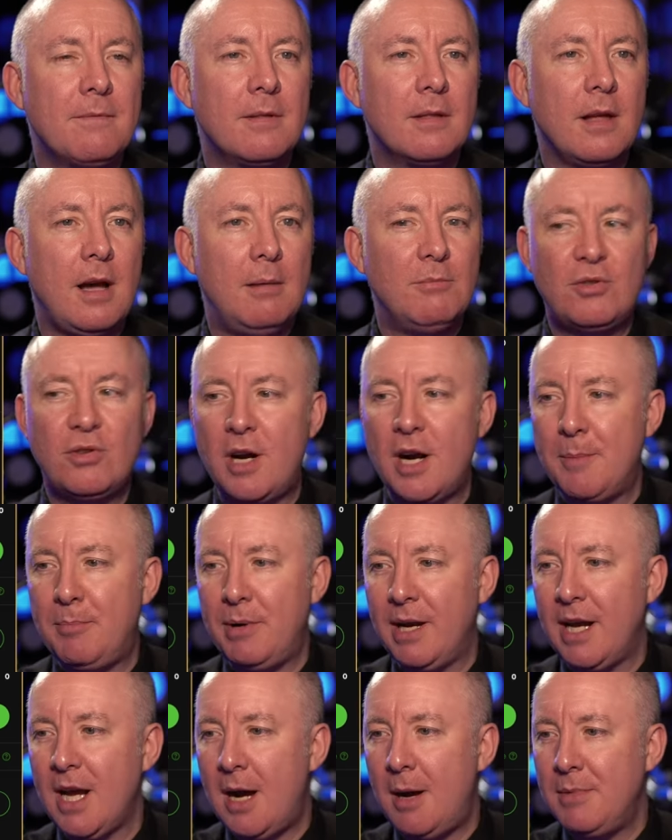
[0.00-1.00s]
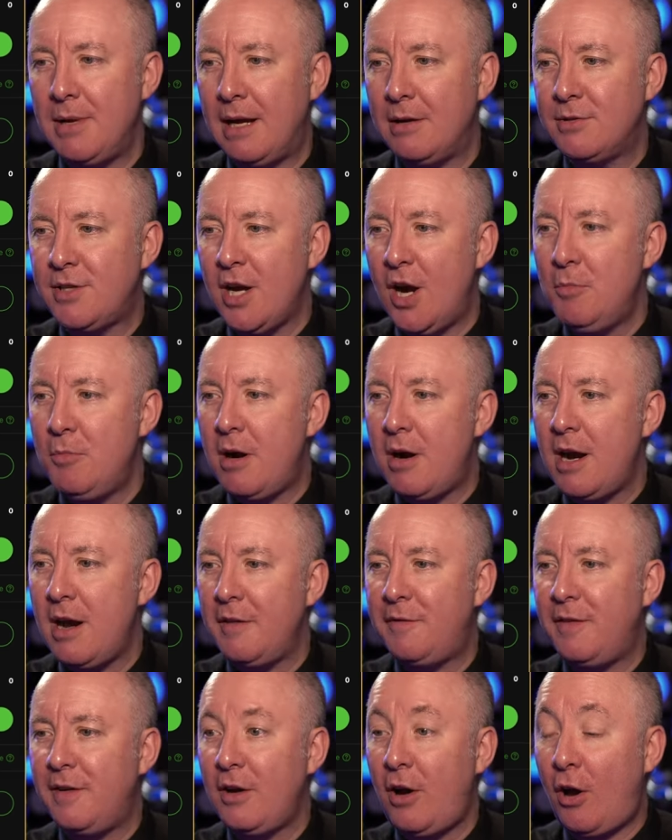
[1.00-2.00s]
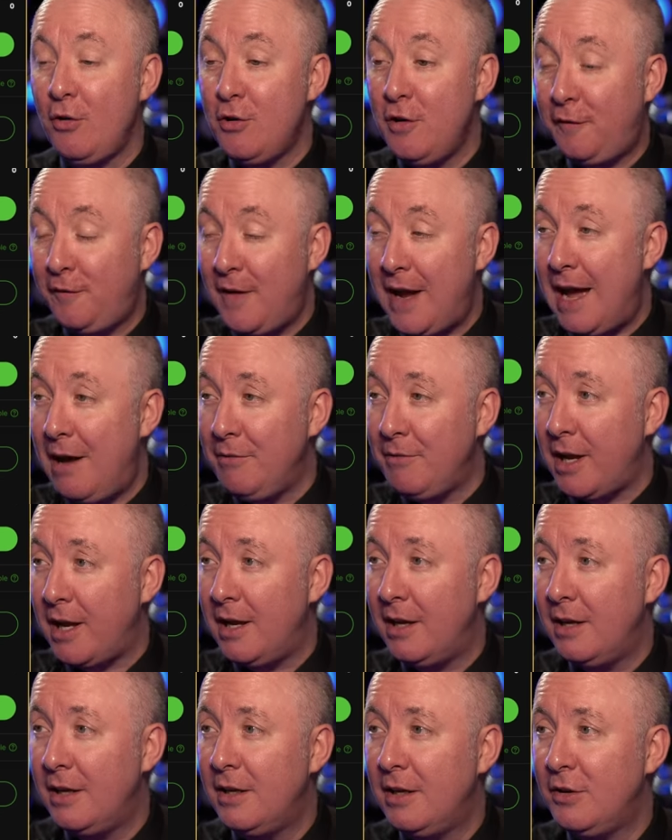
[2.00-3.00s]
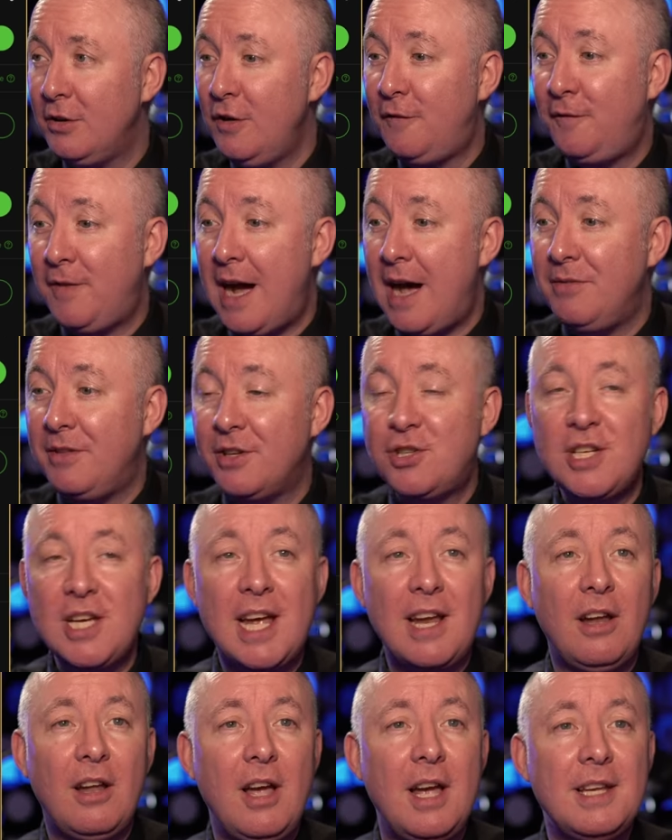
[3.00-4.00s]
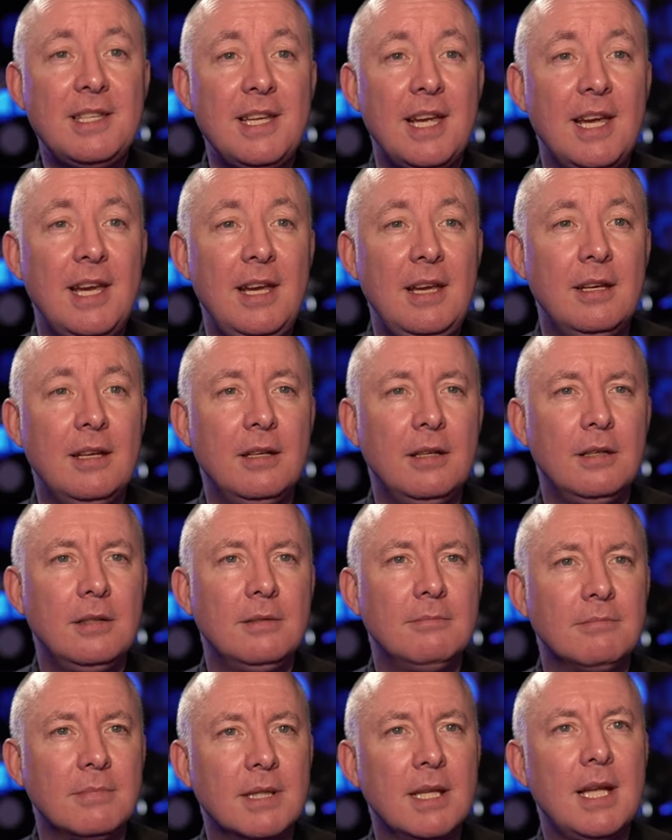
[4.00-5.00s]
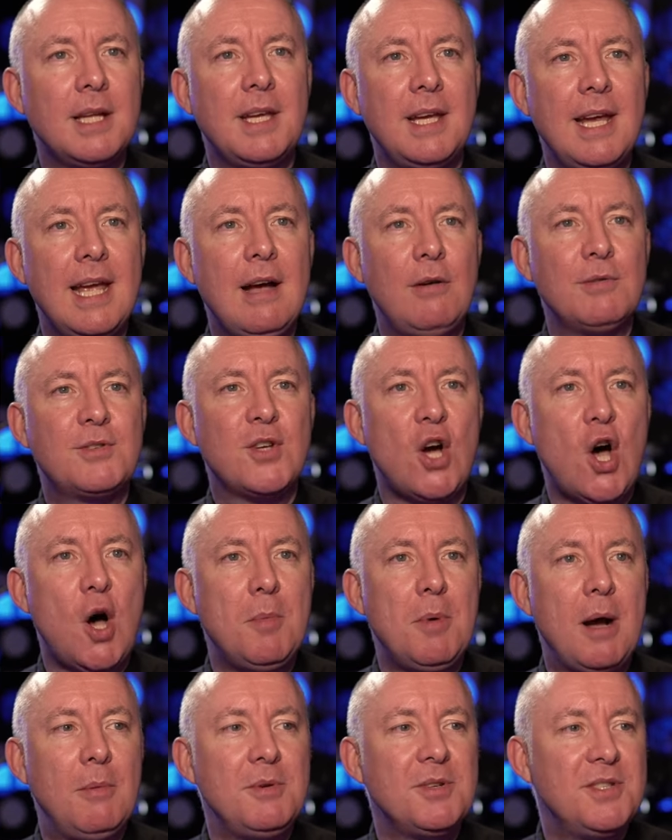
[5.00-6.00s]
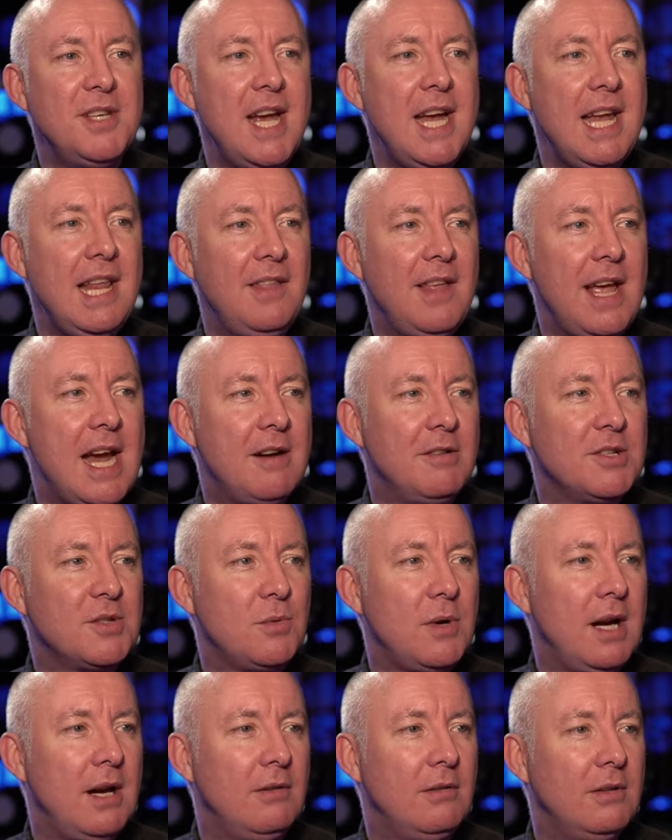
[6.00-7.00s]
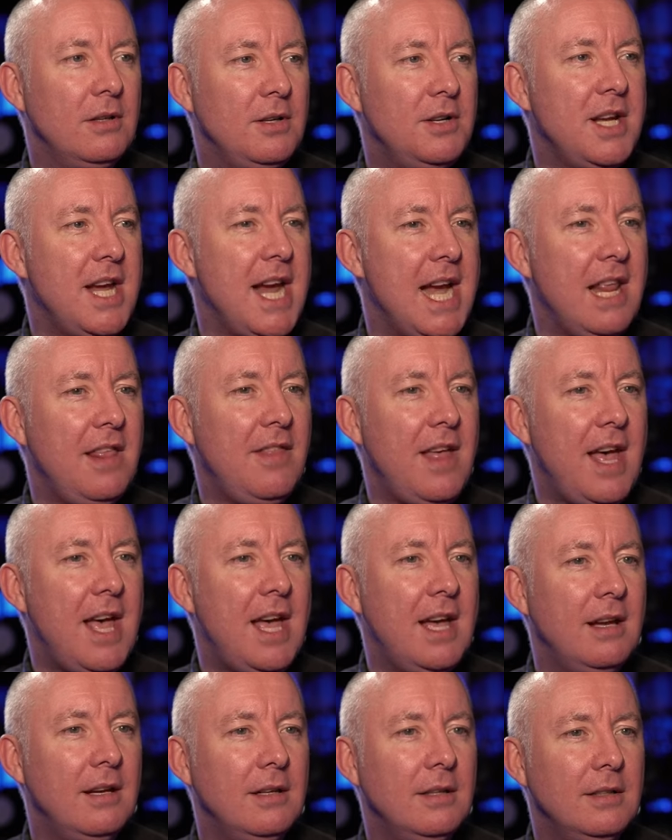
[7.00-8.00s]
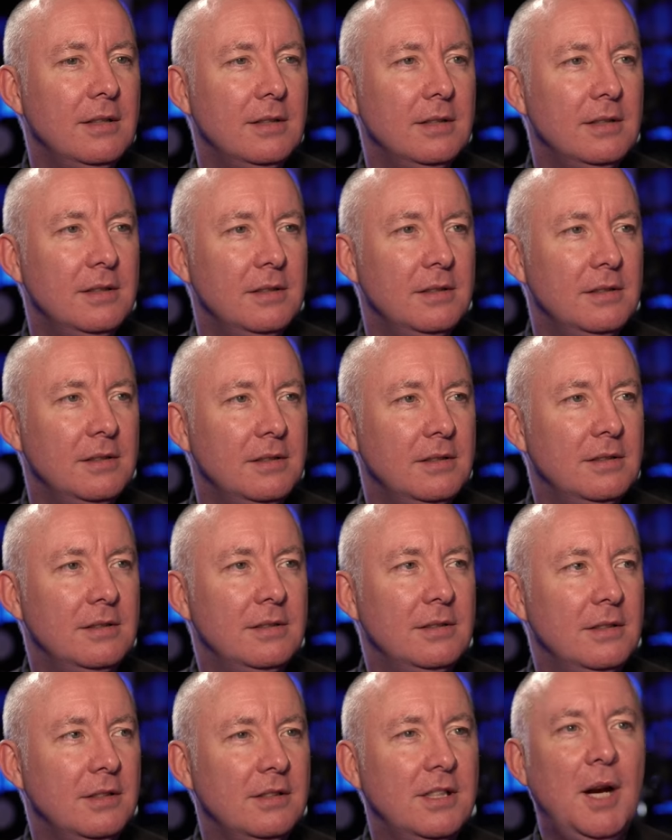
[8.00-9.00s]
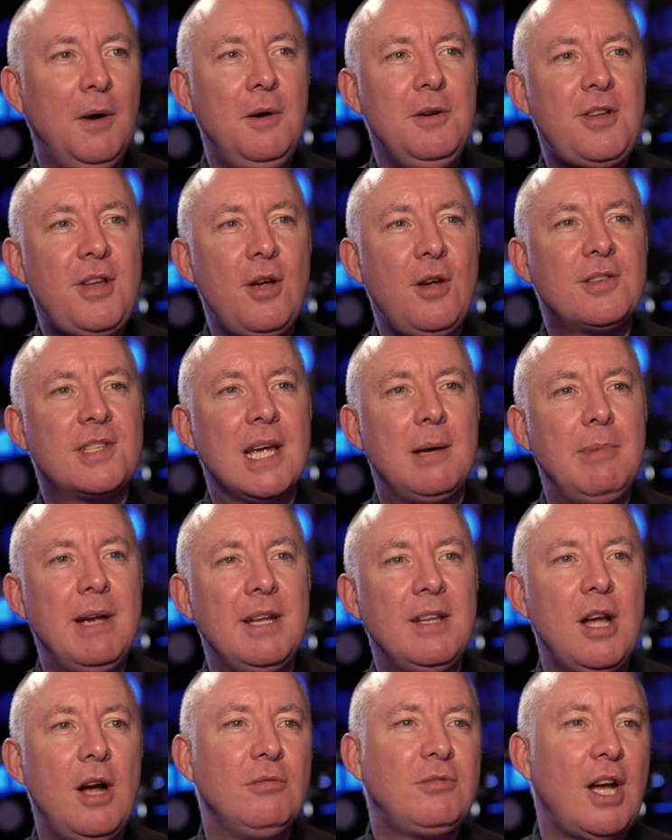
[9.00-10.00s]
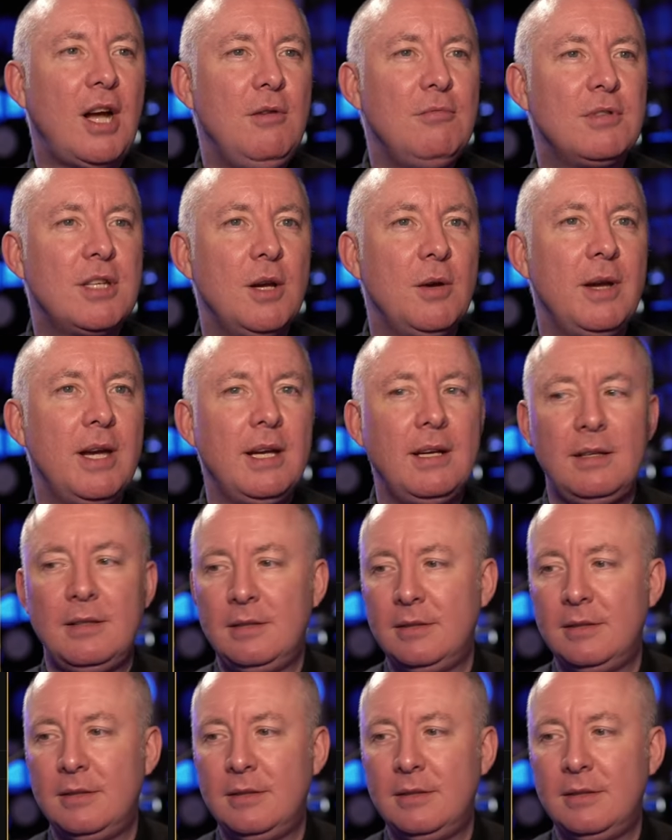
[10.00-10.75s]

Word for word: I'm trying to bring it up now. Don't worry, I oh, you found it. You found the channel ID. Bloody hell, Tom, I was nearly there as well. Nearly there. Go and do something. No, don't do it.